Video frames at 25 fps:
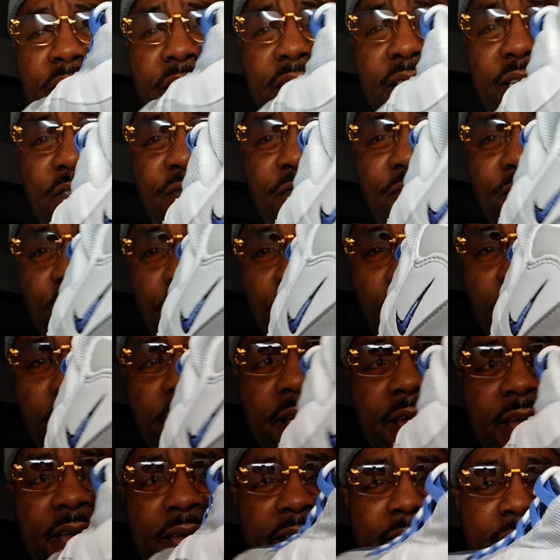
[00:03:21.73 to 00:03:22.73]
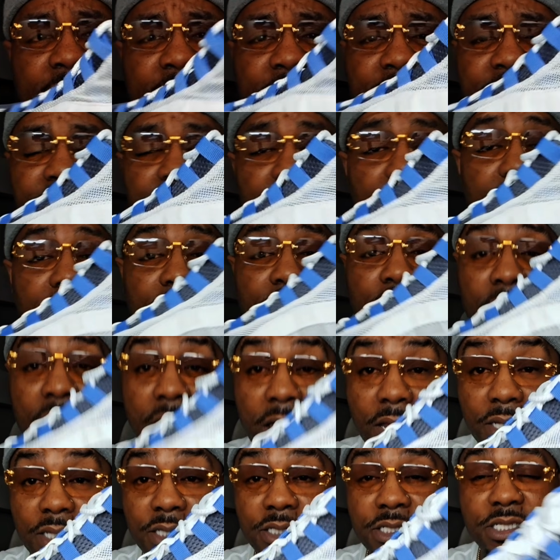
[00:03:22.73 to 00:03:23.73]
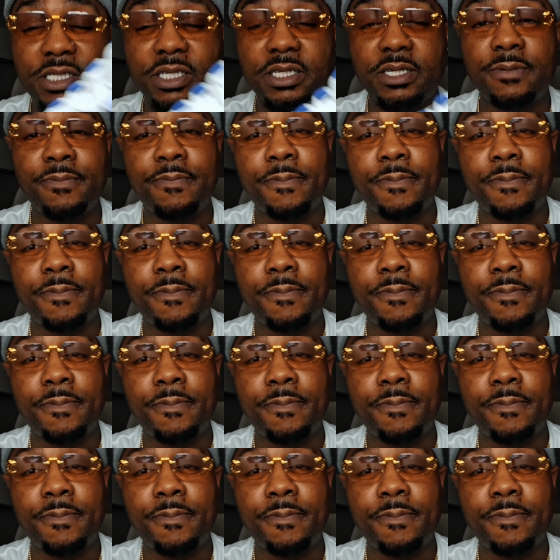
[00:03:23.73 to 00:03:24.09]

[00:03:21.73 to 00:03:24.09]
as far as technology.